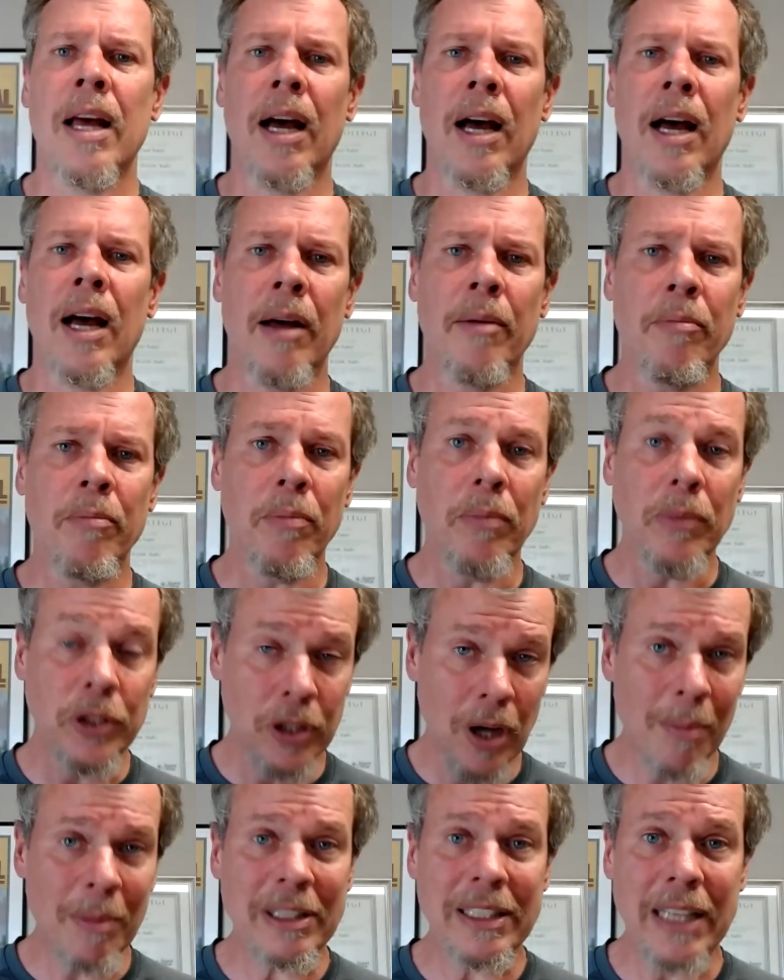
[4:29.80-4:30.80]
Um,
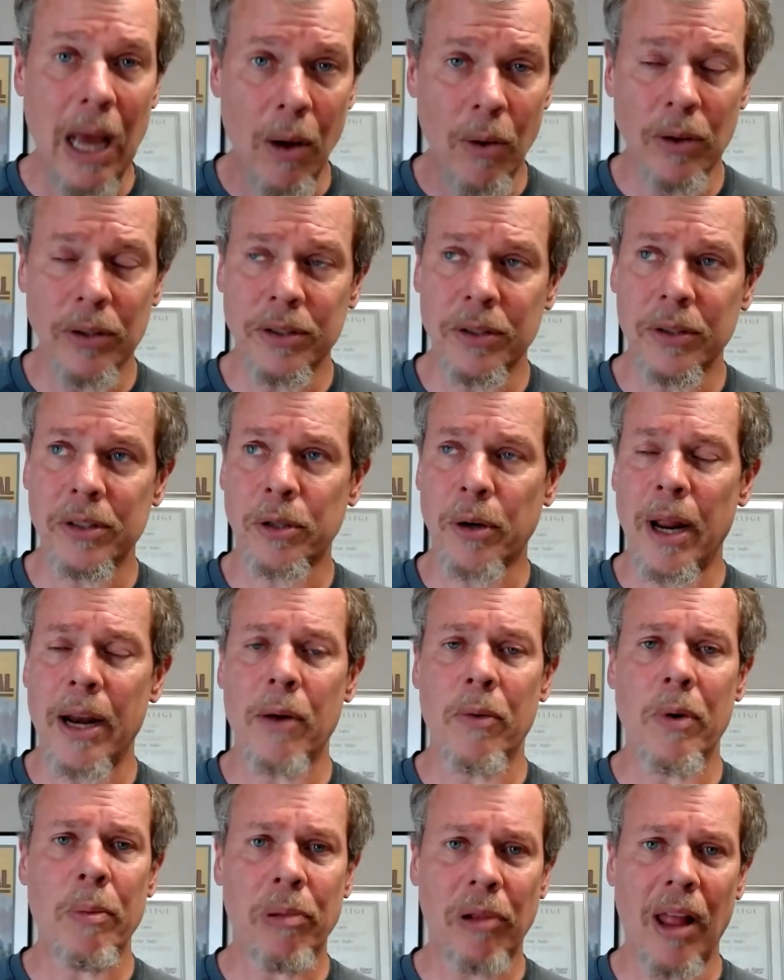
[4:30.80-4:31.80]
Sean McDowell, to his
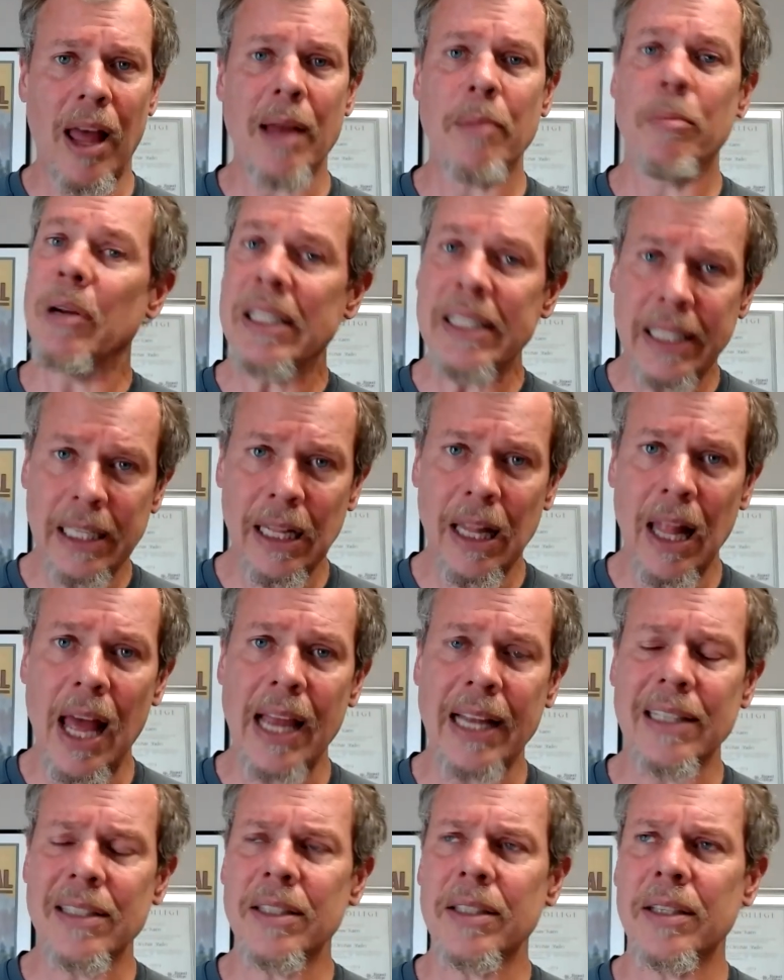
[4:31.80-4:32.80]
credit, replied but
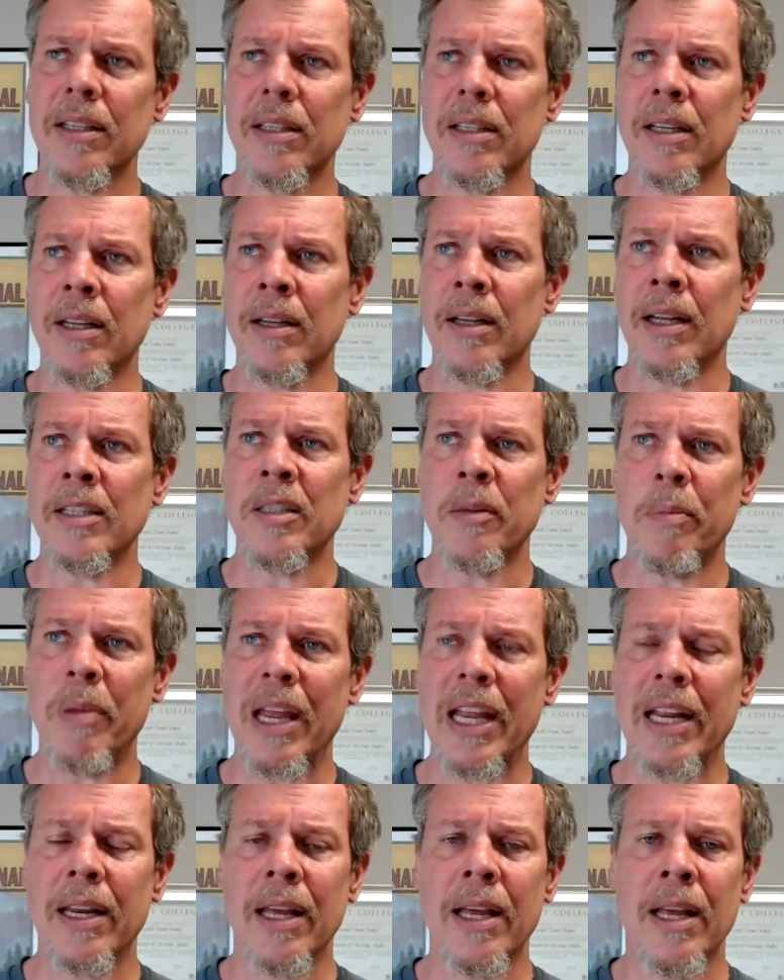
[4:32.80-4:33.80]
declined uh, a
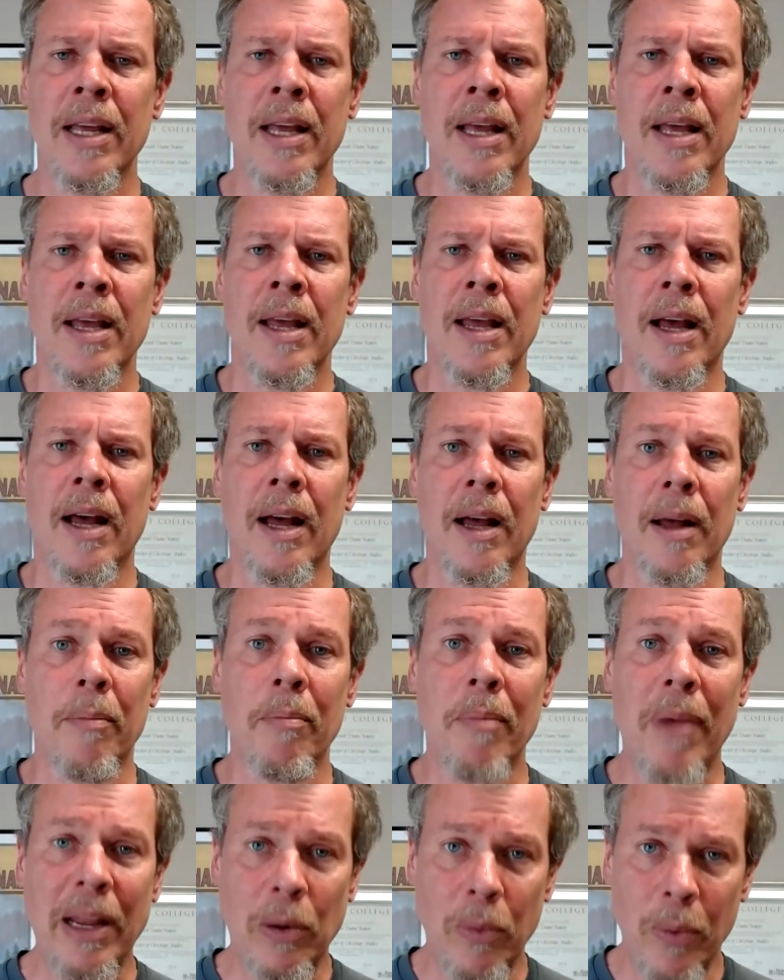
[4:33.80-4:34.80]
debate. Uh,
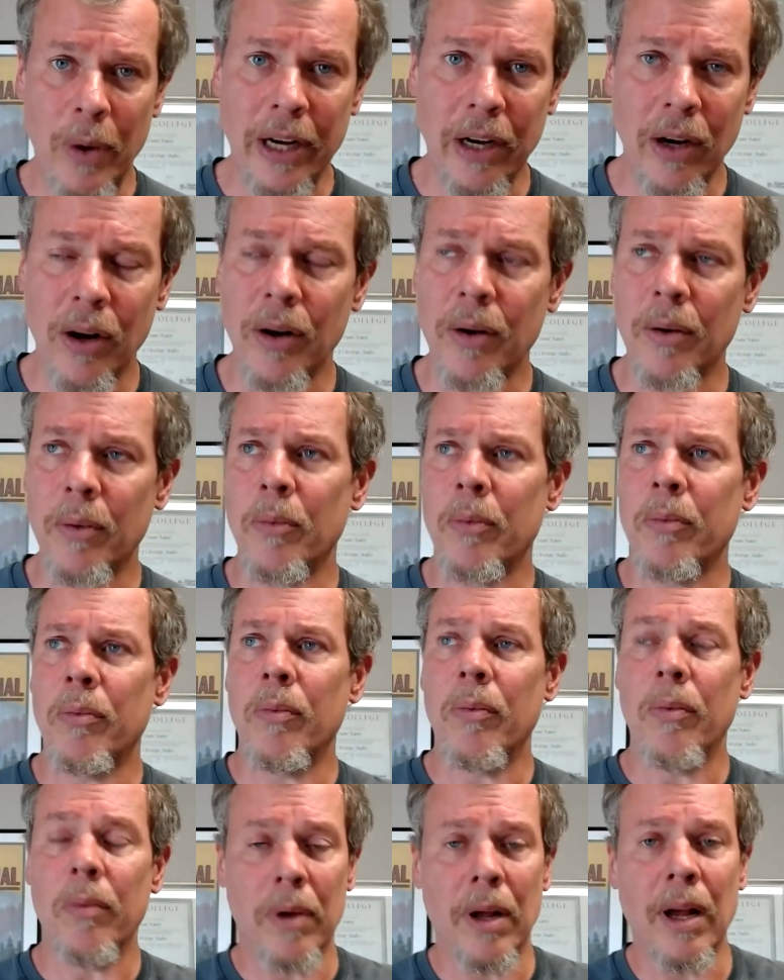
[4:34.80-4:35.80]
Mike Winger,
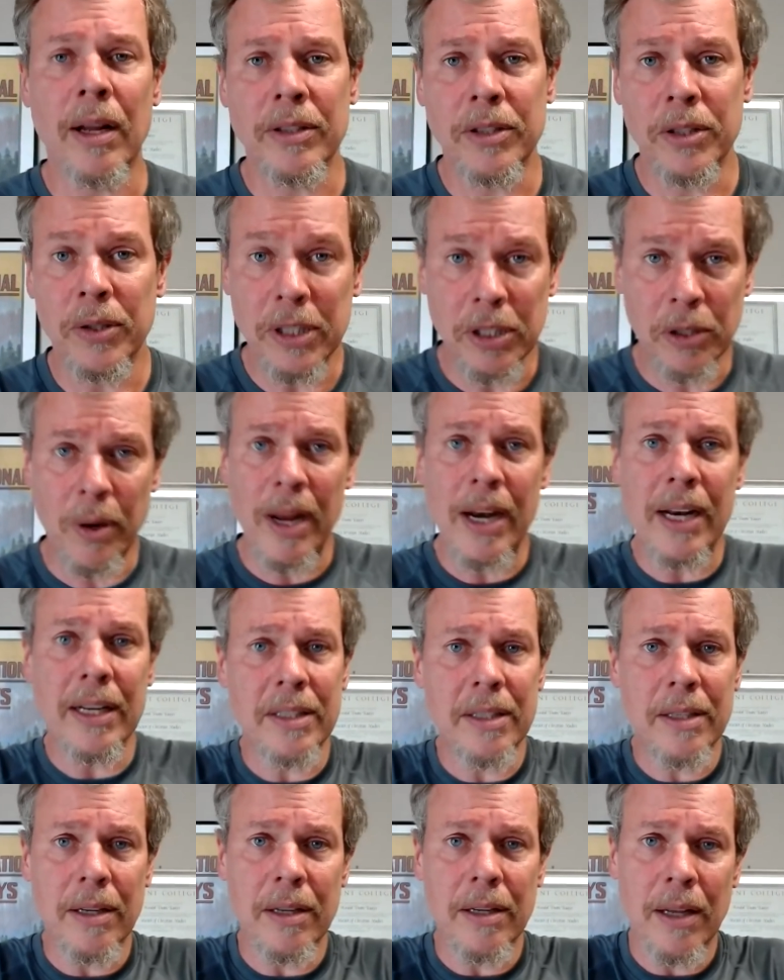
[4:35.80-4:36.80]
uh, to his
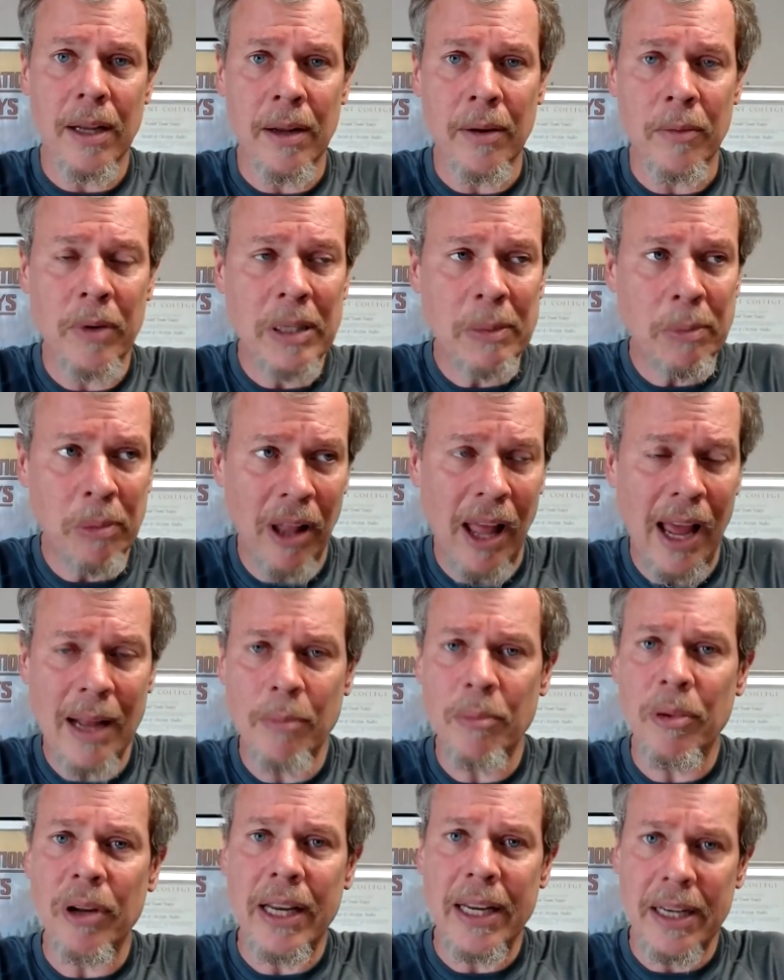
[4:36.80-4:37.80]
credit, uh,
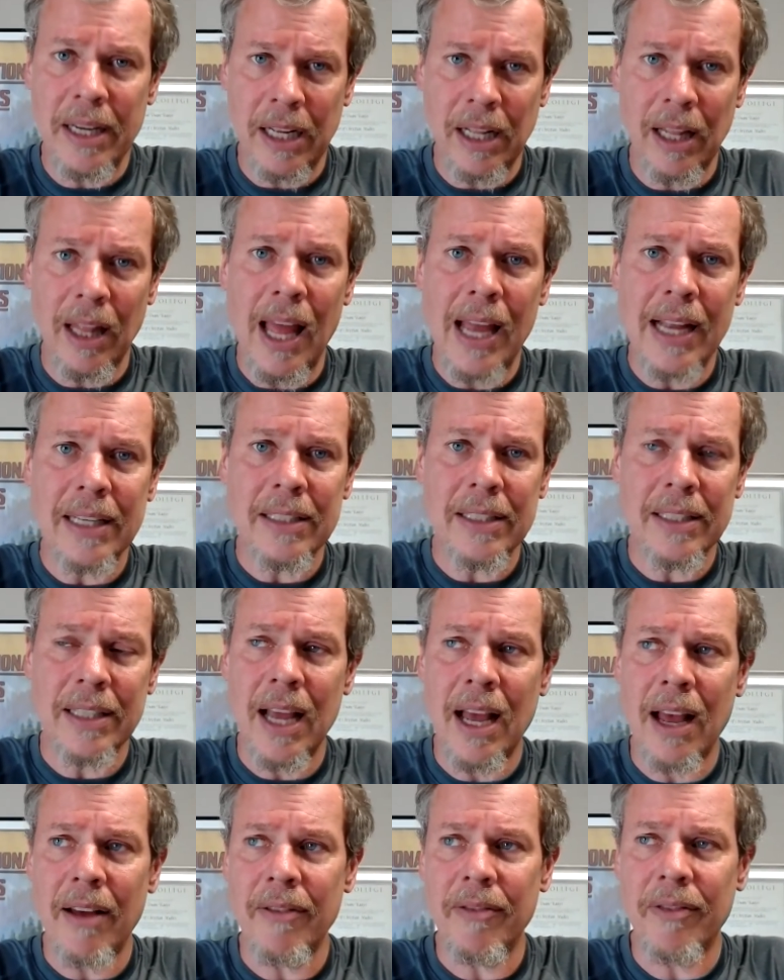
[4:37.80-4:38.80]
replied, but he declined
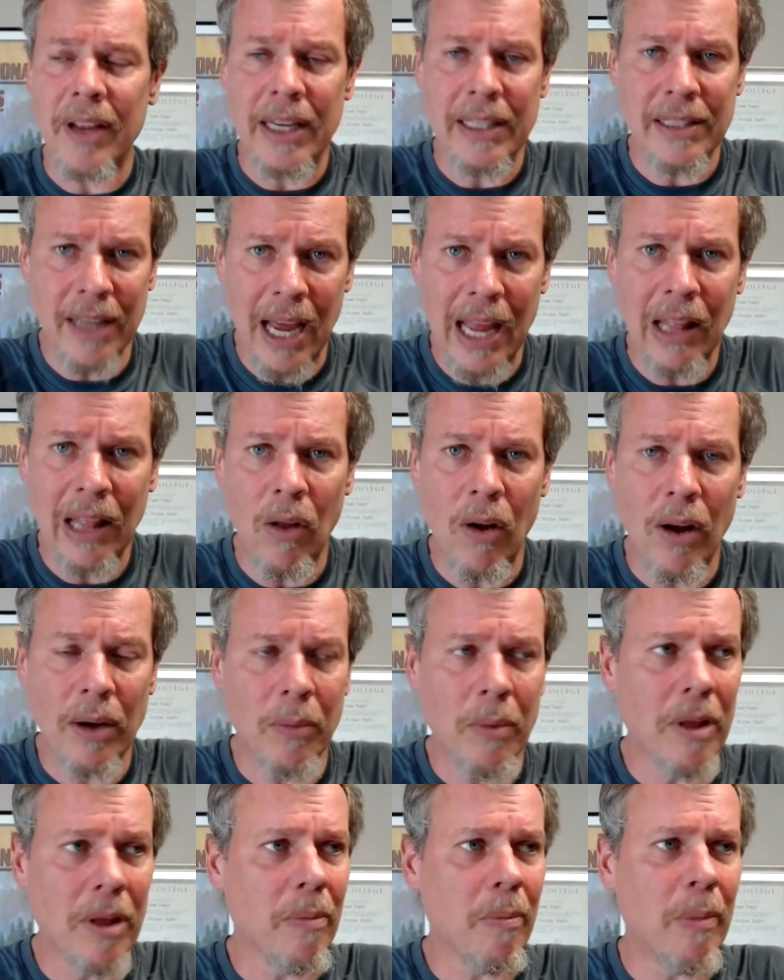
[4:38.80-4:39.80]
to have a
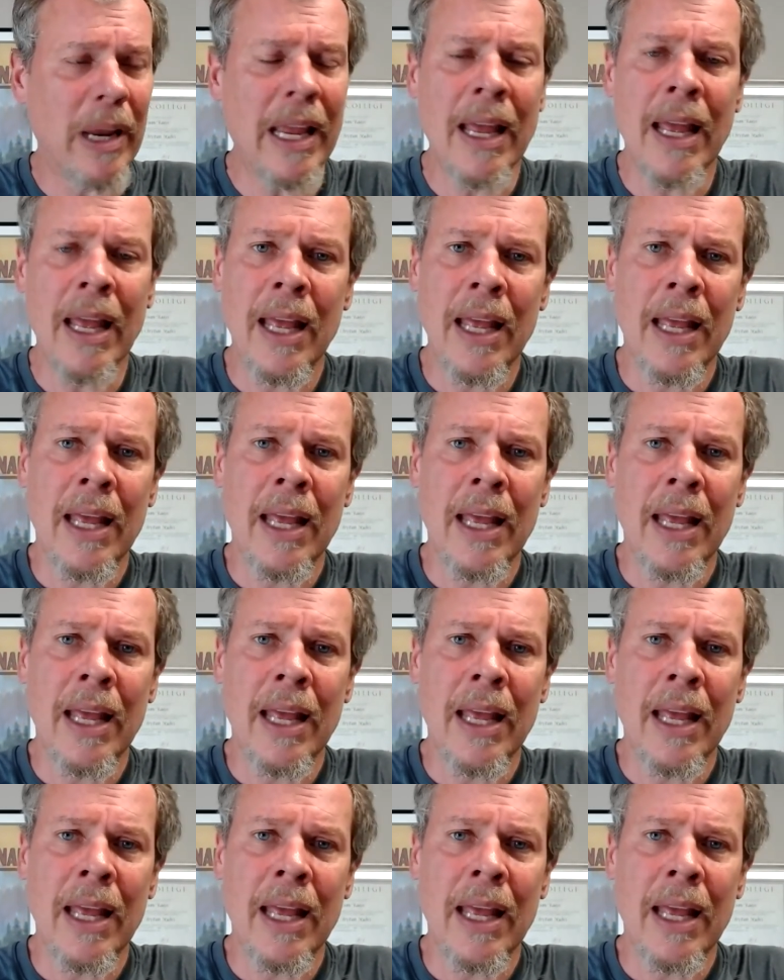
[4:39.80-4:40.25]
dialogue with me.